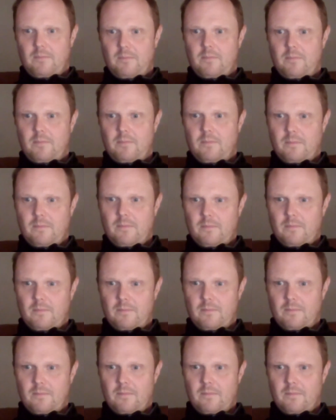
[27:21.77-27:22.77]

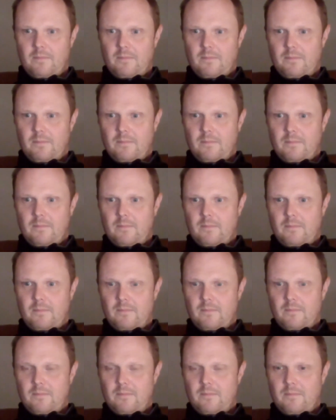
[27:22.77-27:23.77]

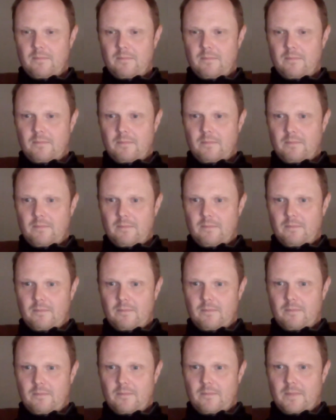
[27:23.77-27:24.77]

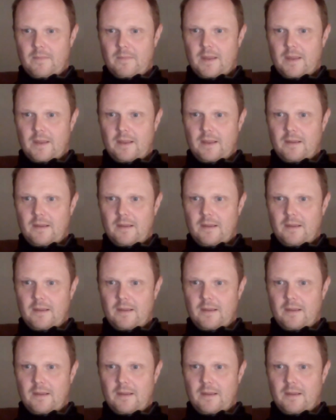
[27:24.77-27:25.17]
Nothing is said.